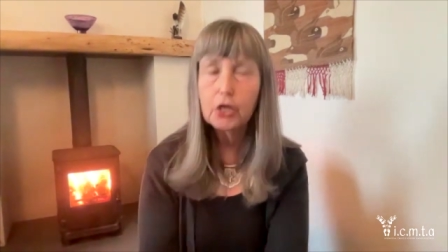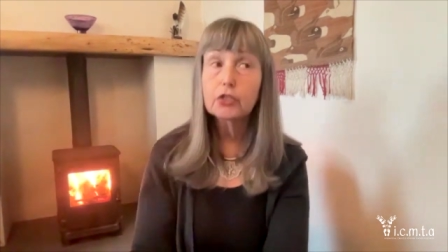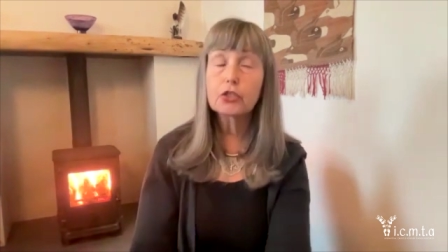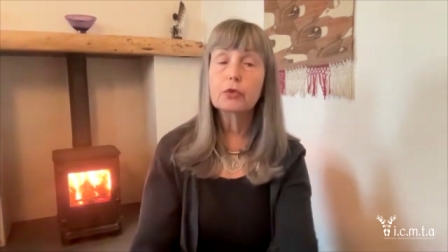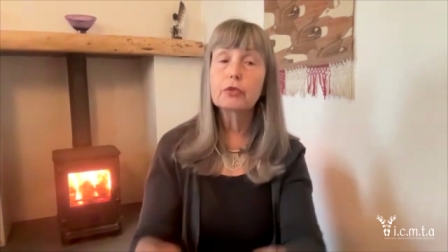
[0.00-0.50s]

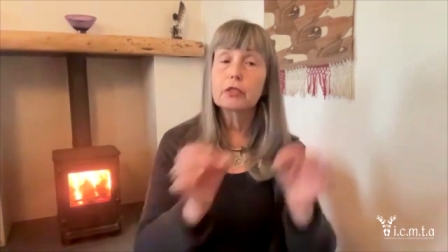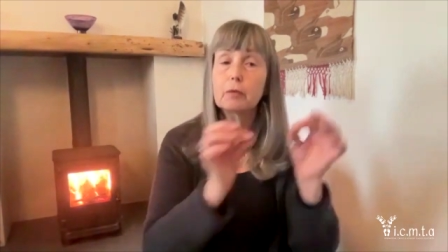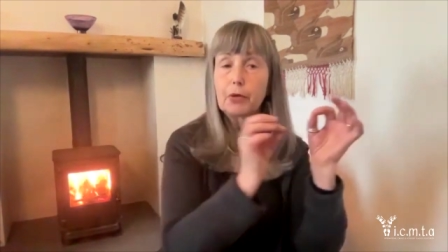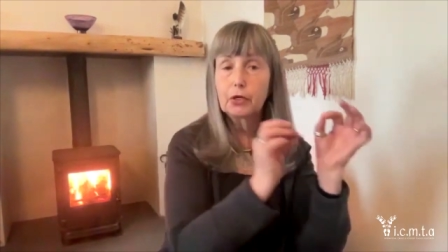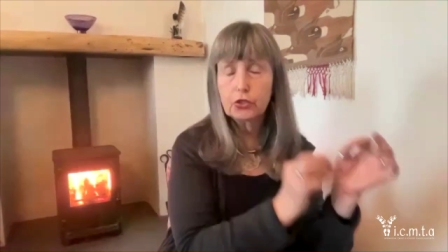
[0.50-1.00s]
so that the
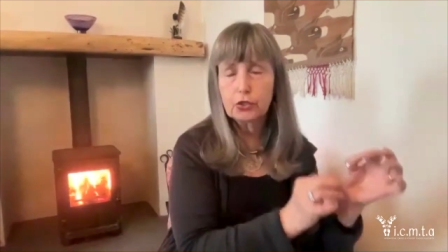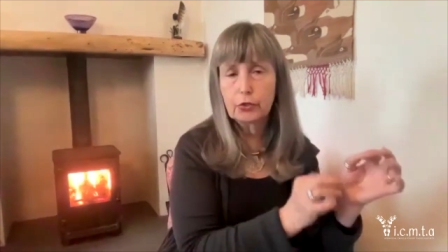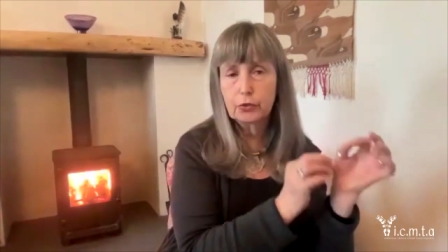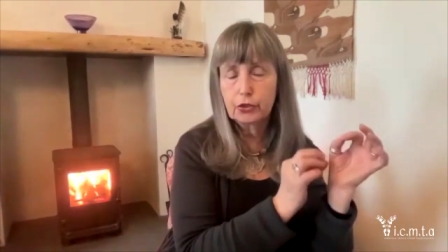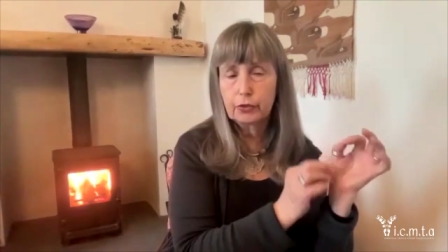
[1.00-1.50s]
person
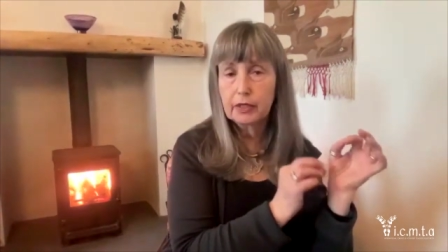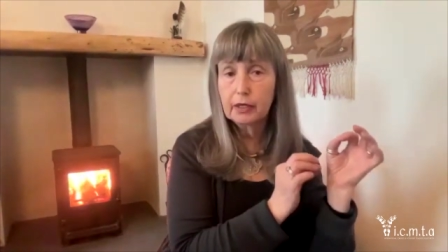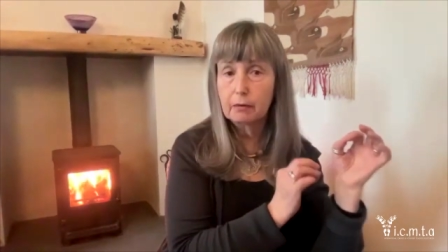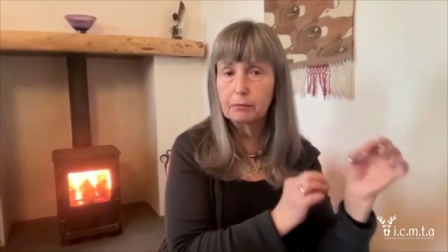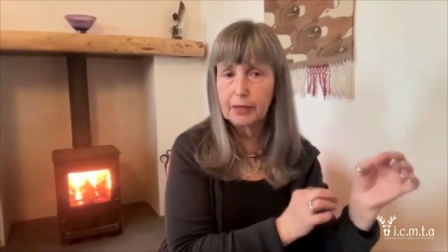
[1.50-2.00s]
who's doing the
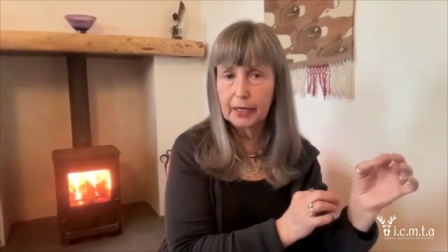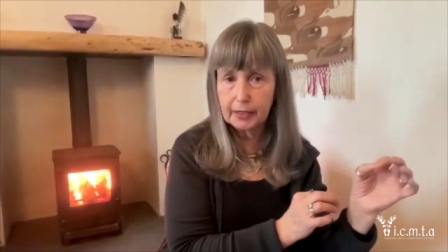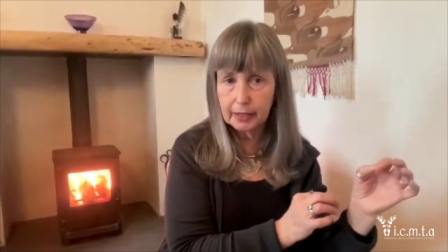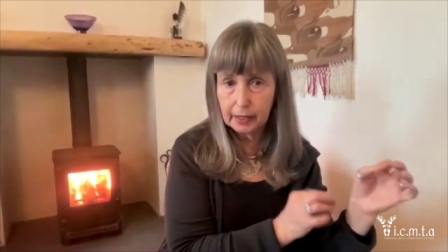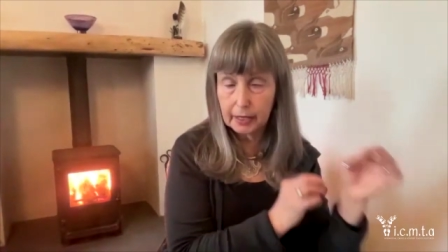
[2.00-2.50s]

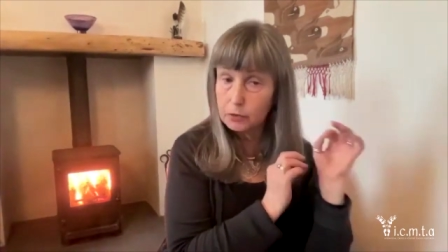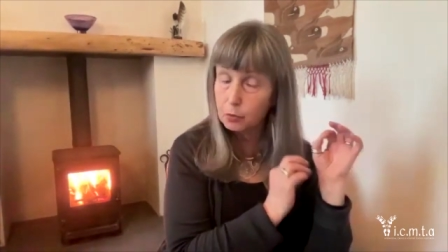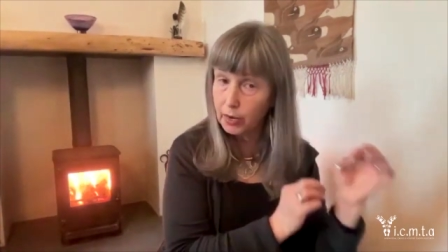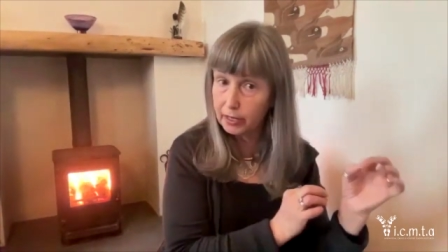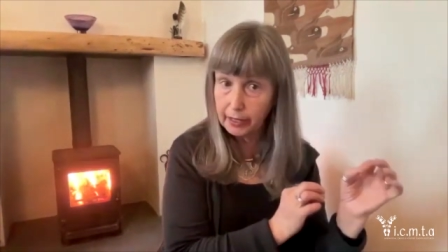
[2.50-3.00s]
complaining is
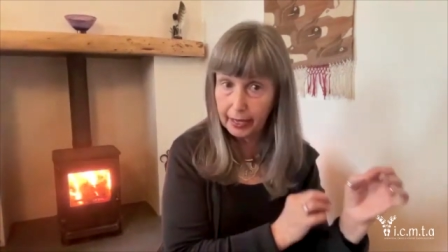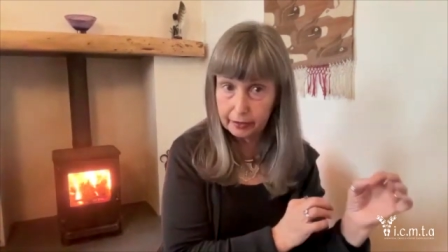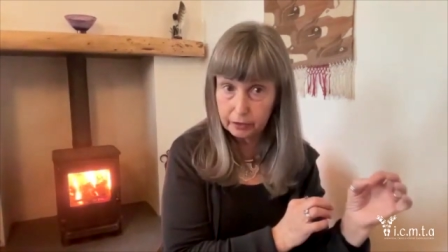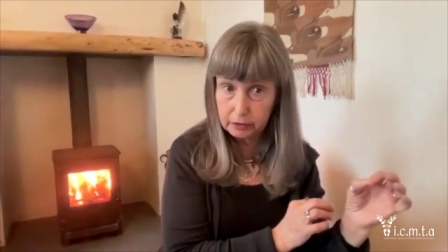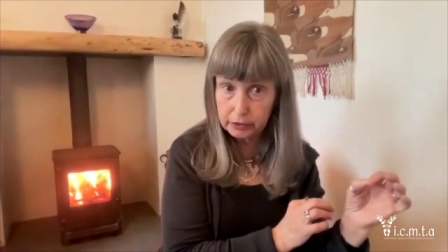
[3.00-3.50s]
well
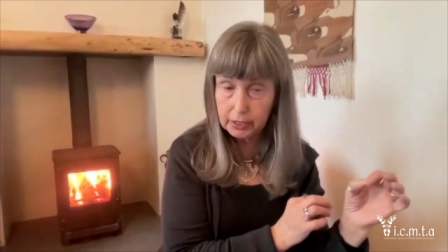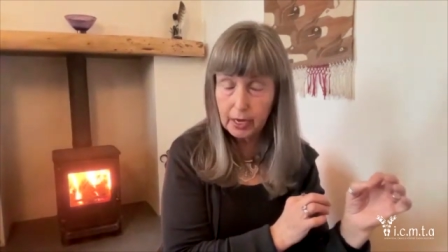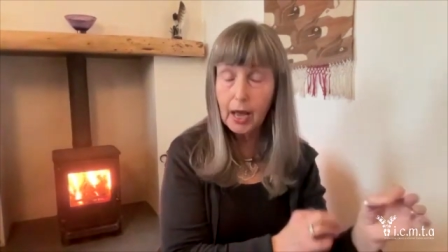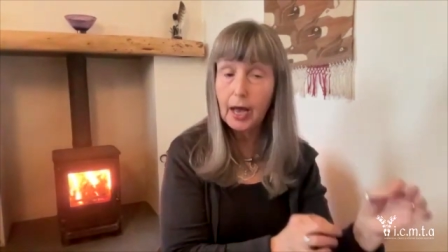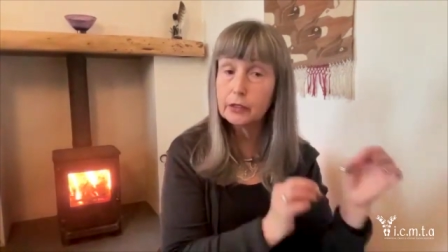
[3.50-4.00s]
held
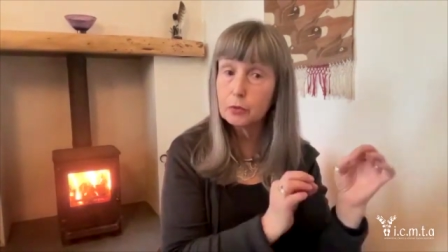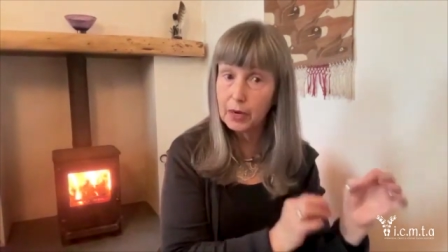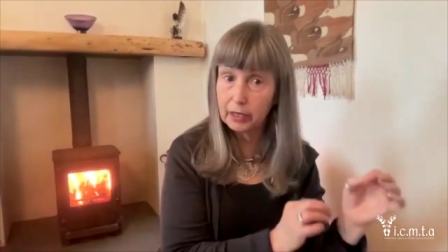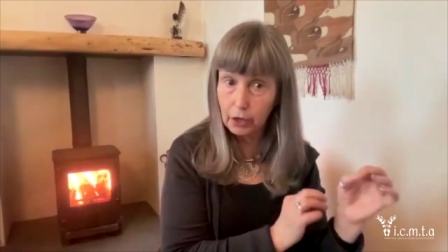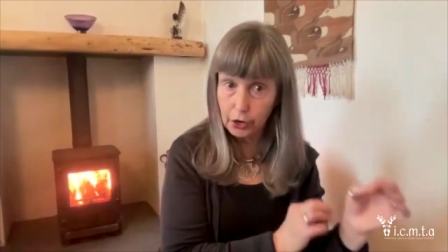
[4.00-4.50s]
and
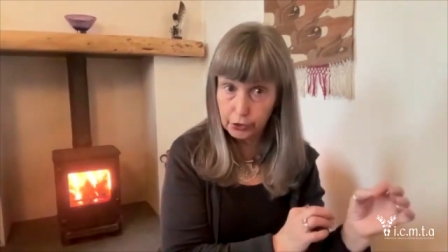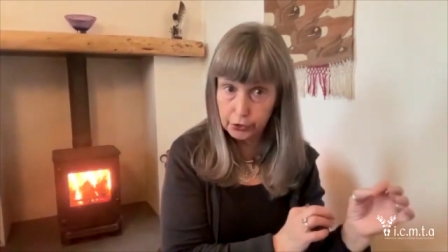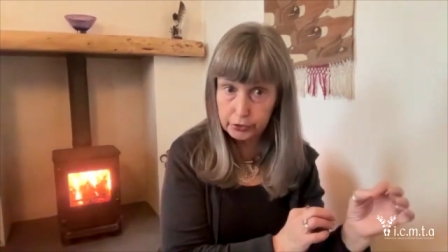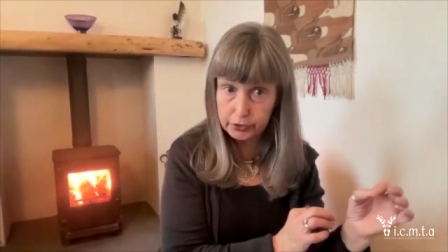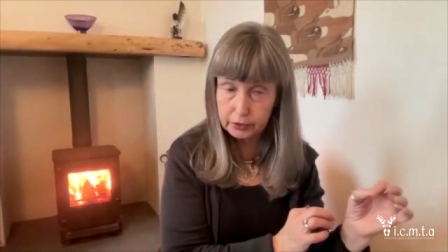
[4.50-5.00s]
well
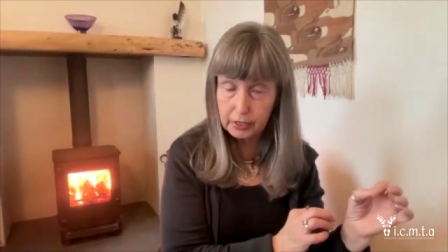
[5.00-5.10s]
heard,